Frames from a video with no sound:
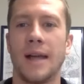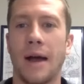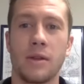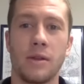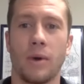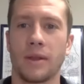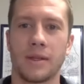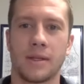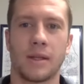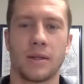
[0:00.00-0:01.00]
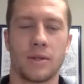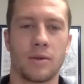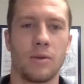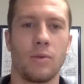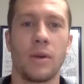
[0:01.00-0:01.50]
How do you want this to
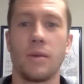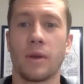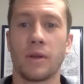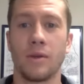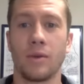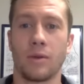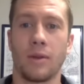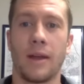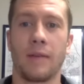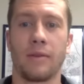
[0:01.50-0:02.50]
construe? What do you want to do with your life?